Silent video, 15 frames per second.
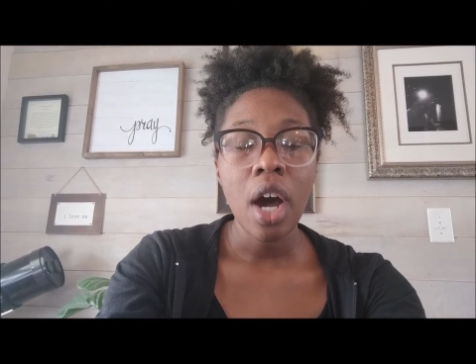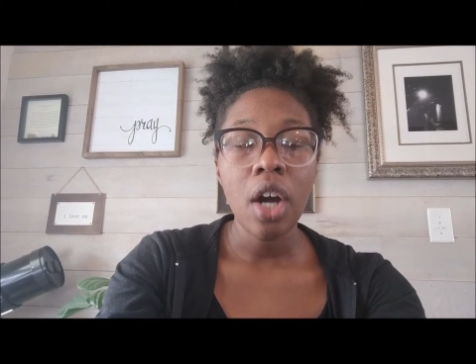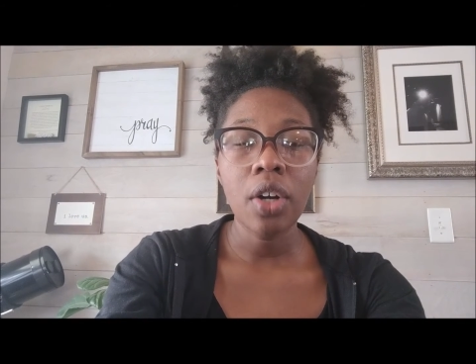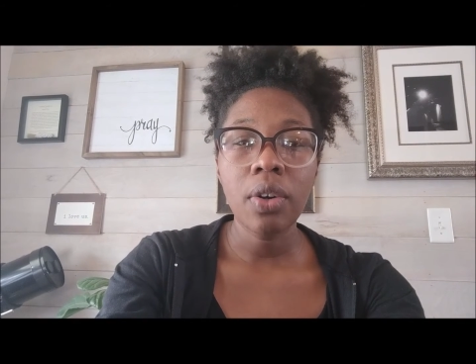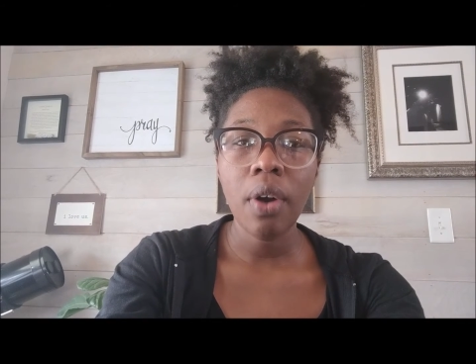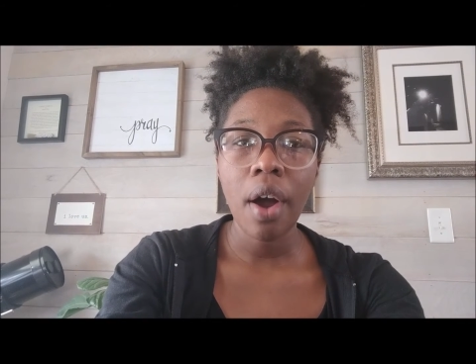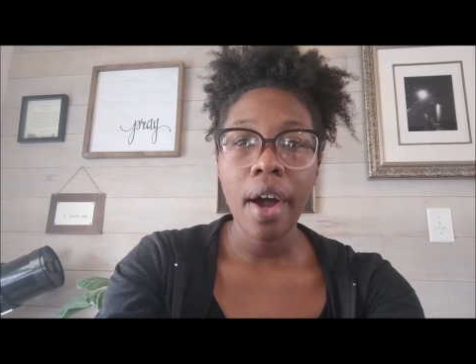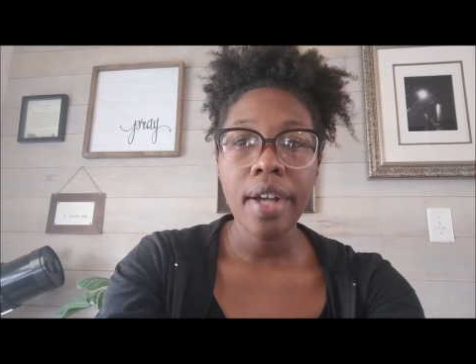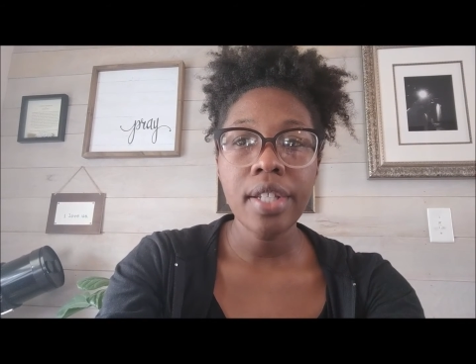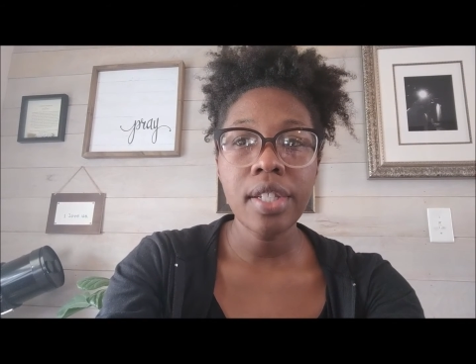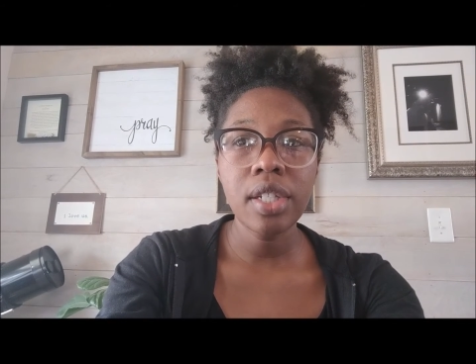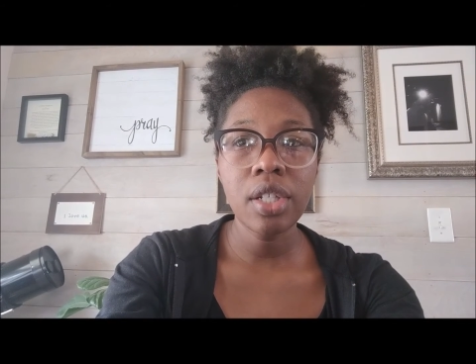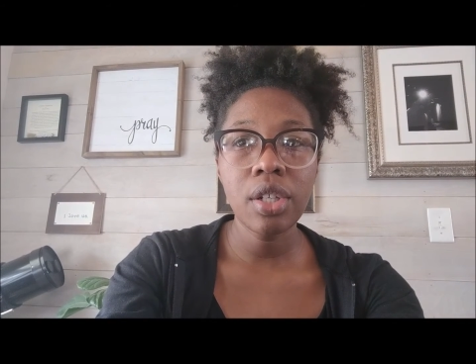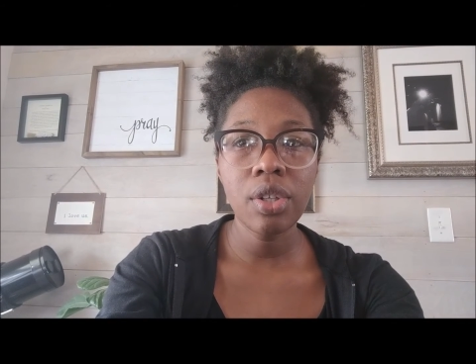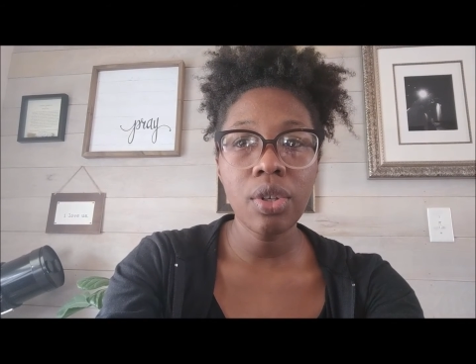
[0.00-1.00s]

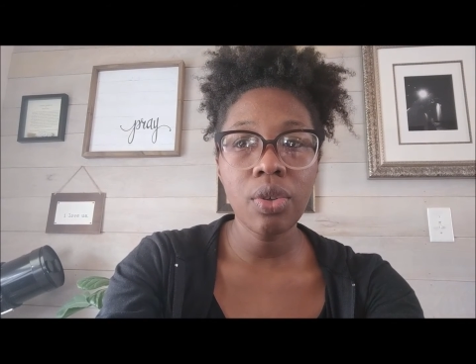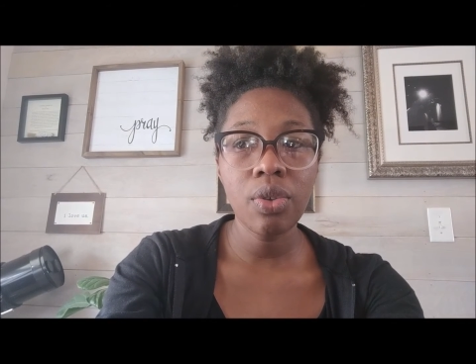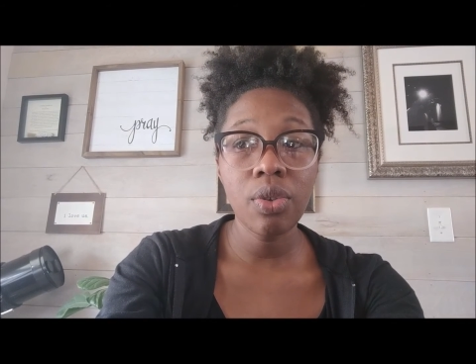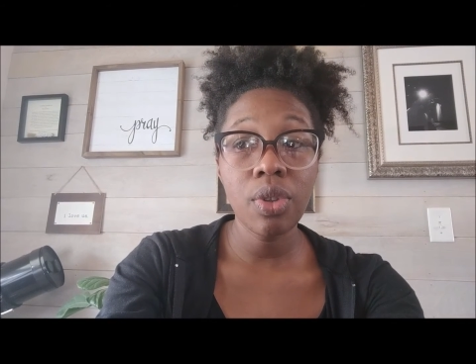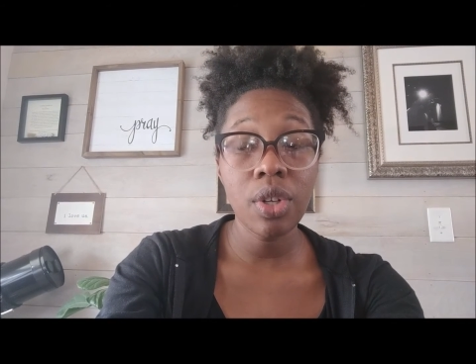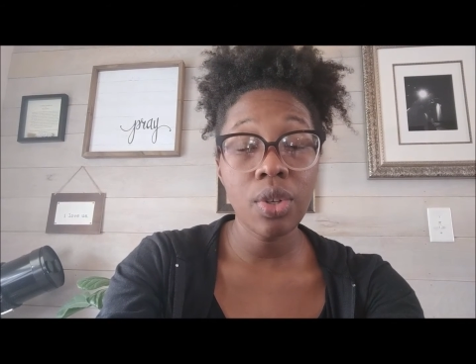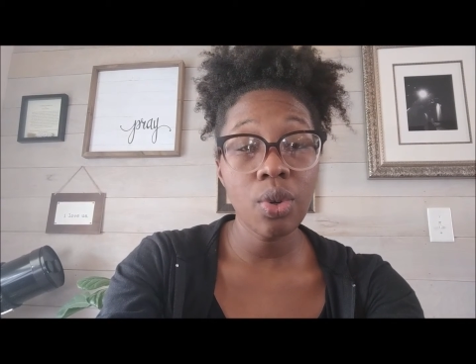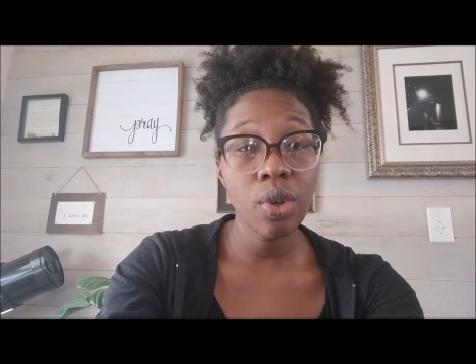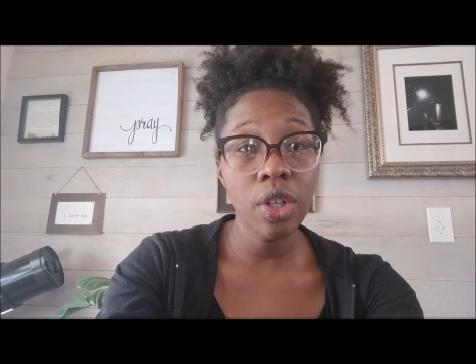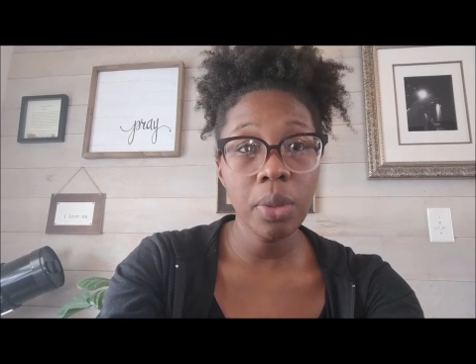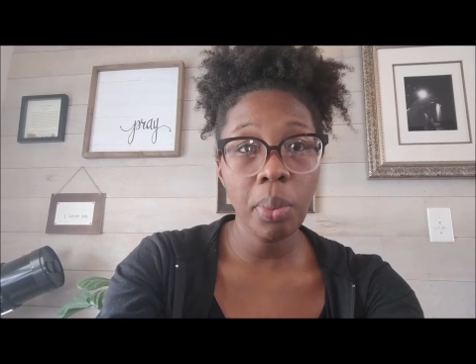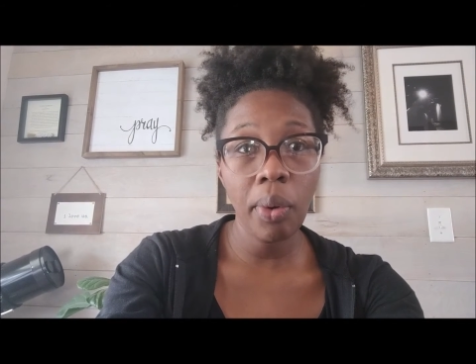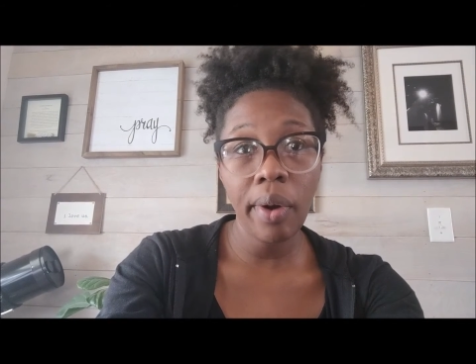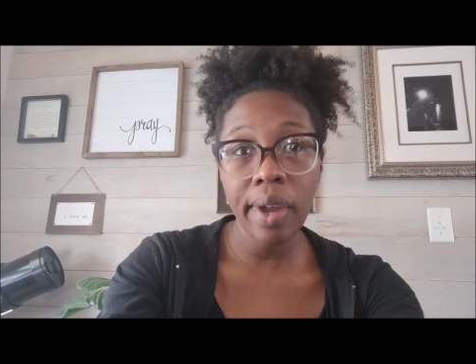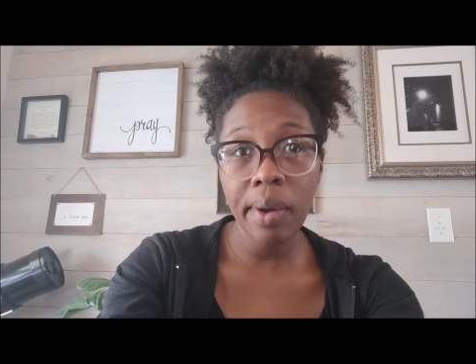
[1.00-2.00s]
across to the
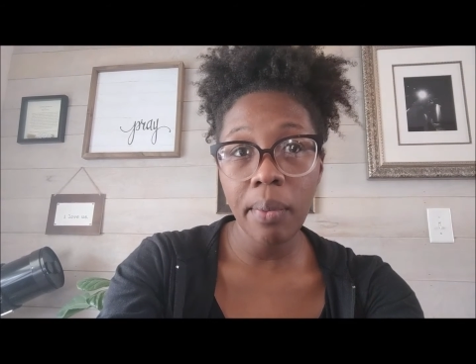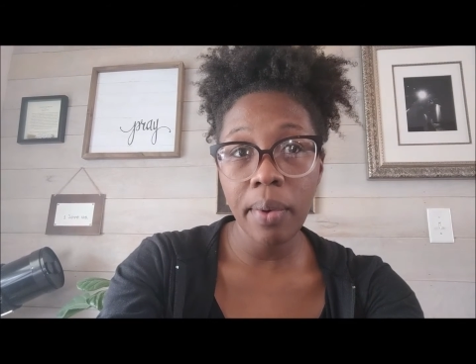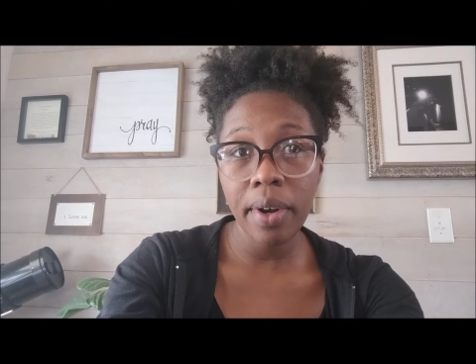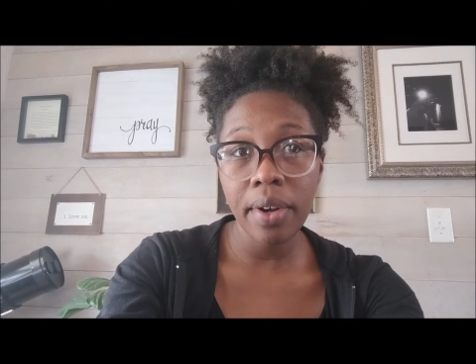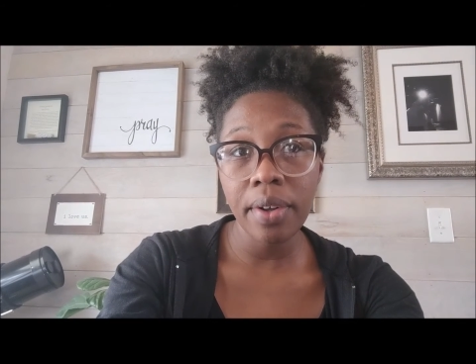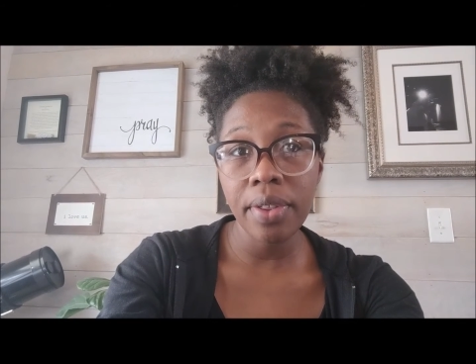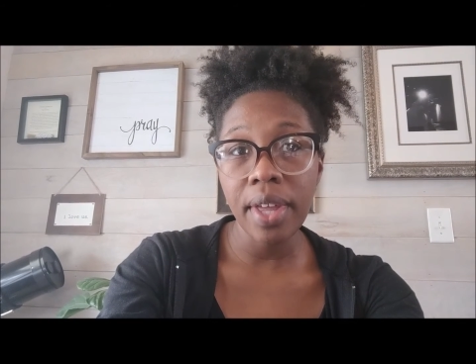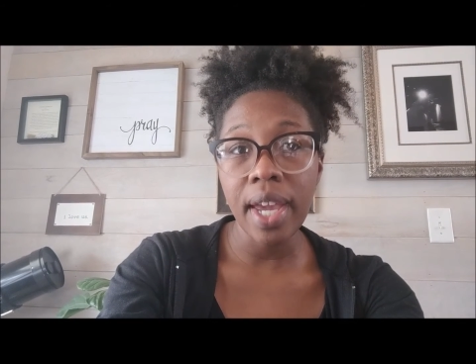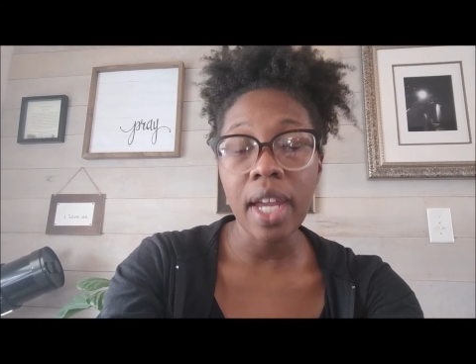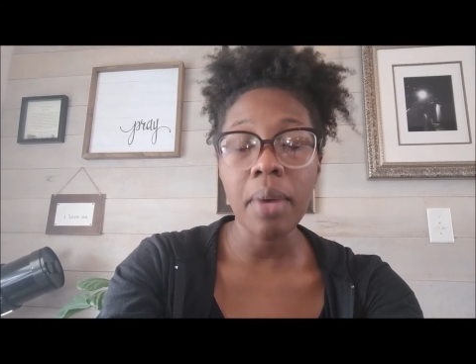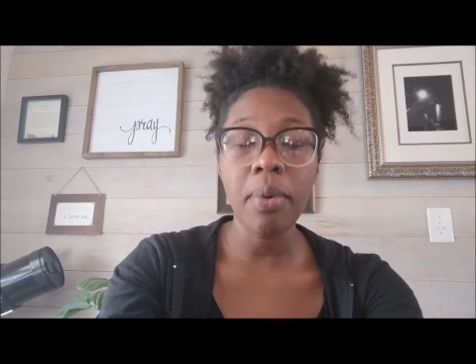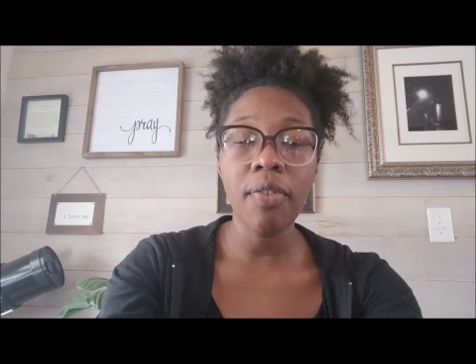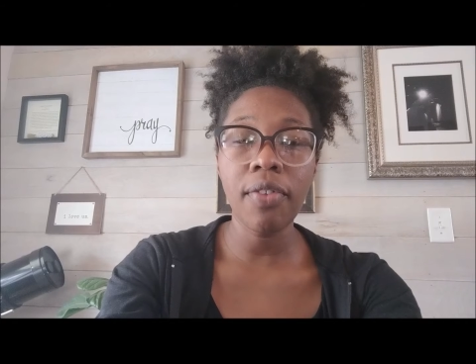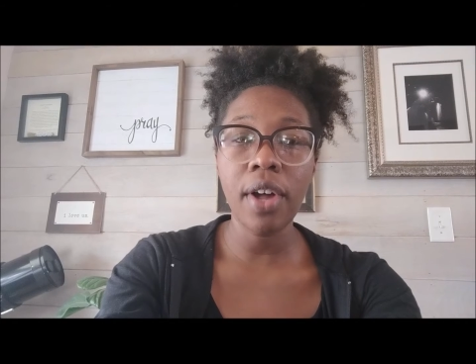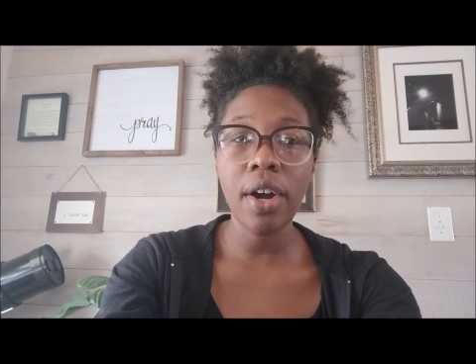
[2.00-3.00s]
North Point where the
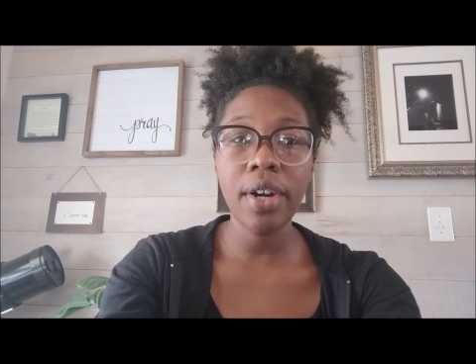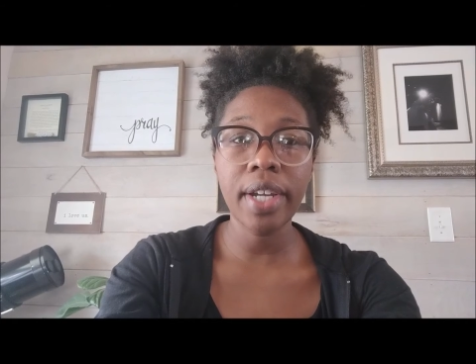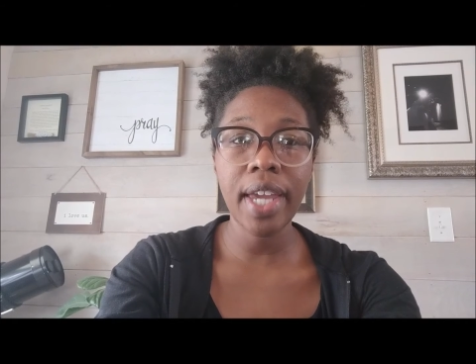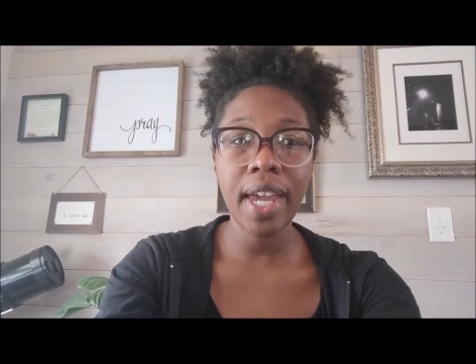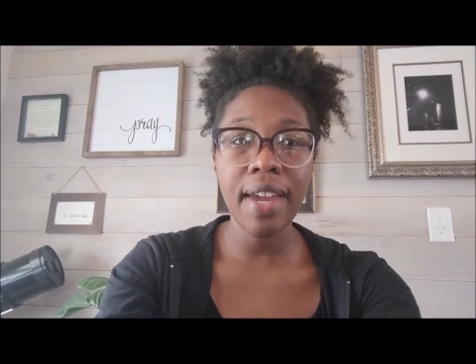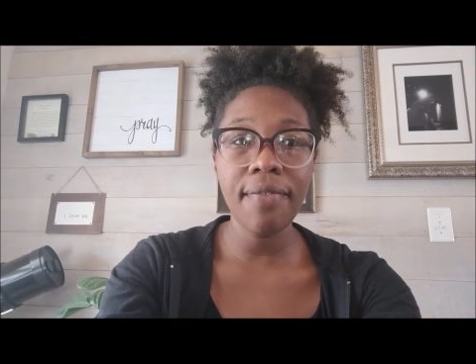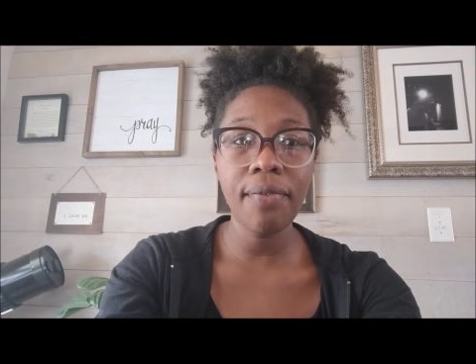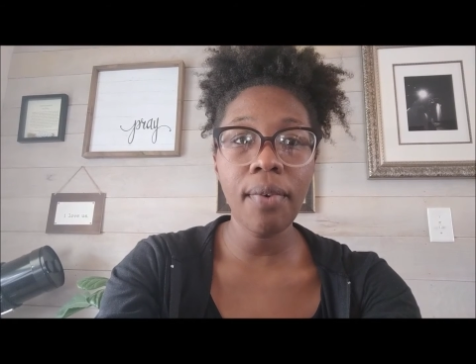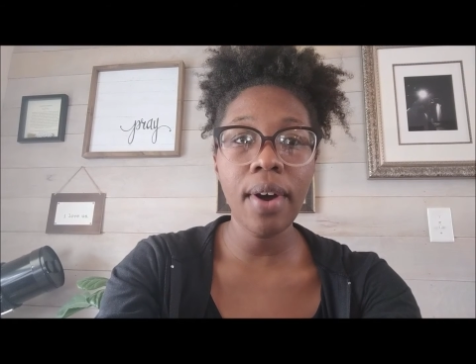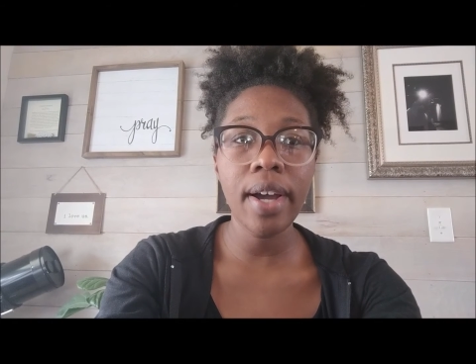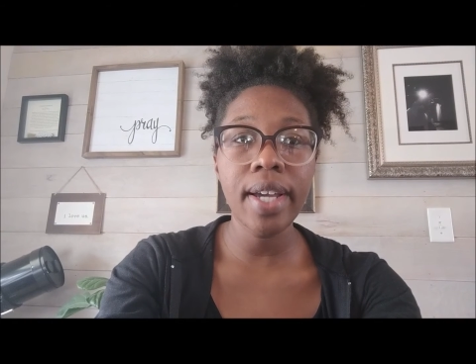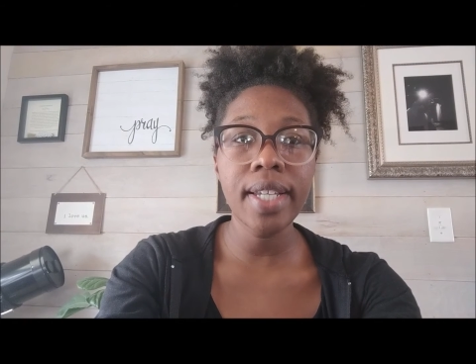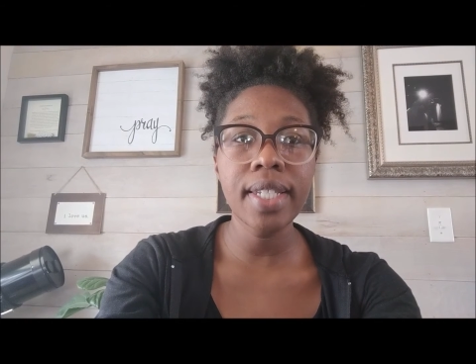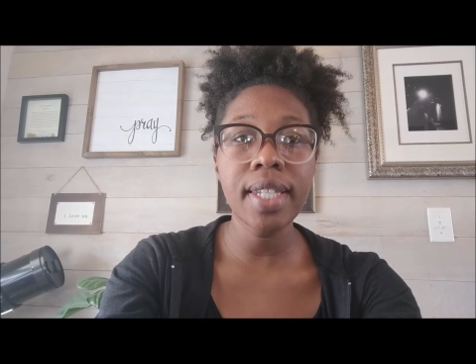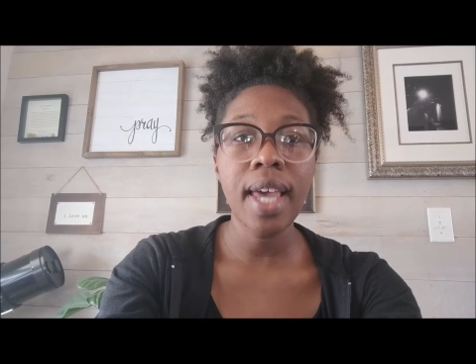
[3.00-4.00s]
Animal Flower Cave
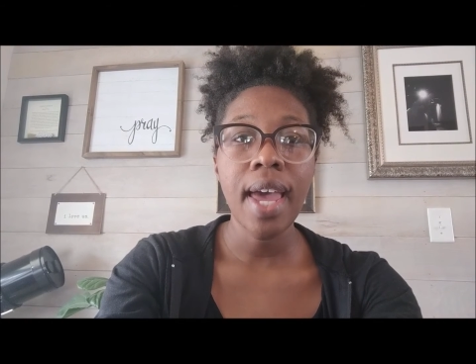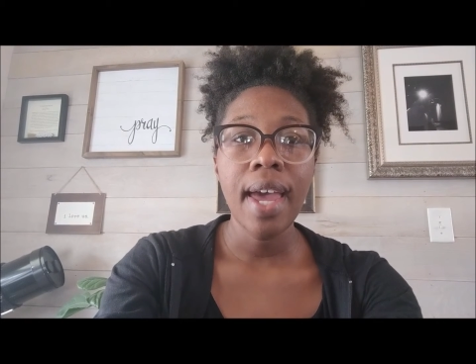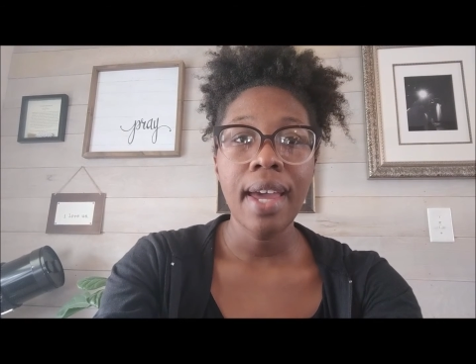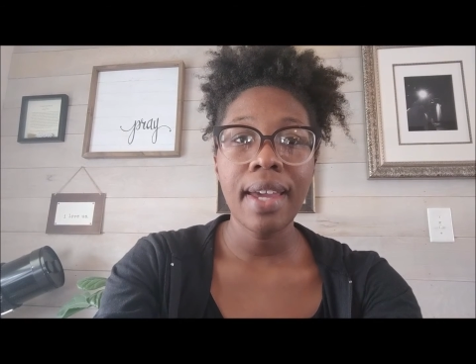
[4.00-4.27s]
was